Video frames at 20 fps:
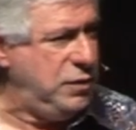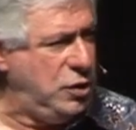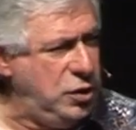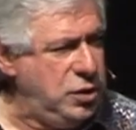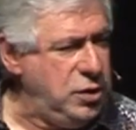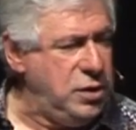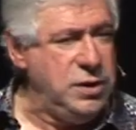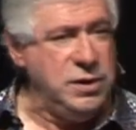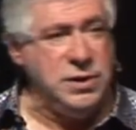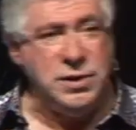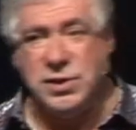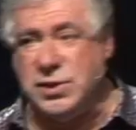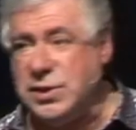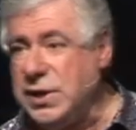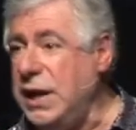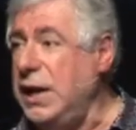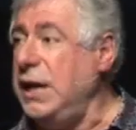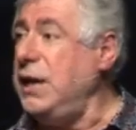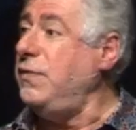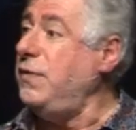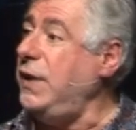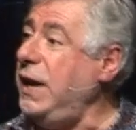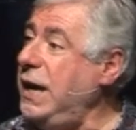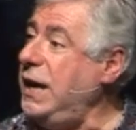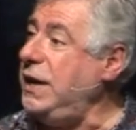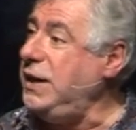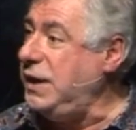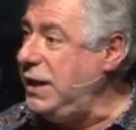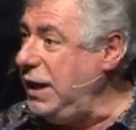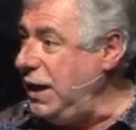earn, save,
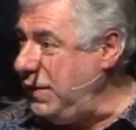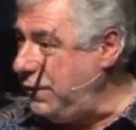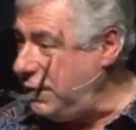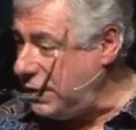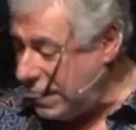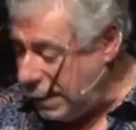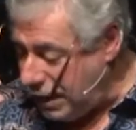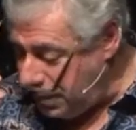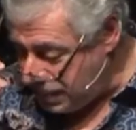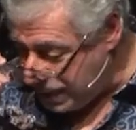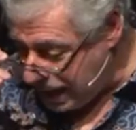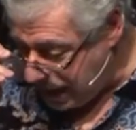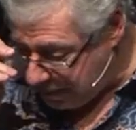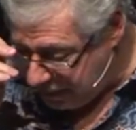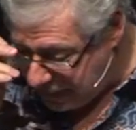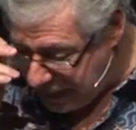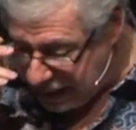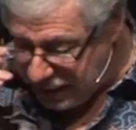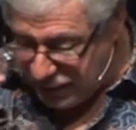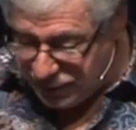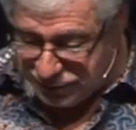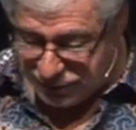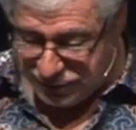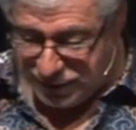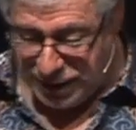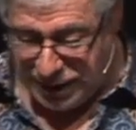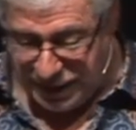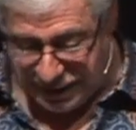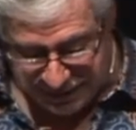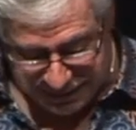and give. Keep that balance
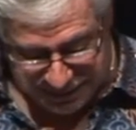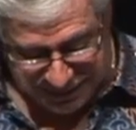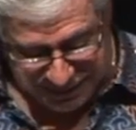right.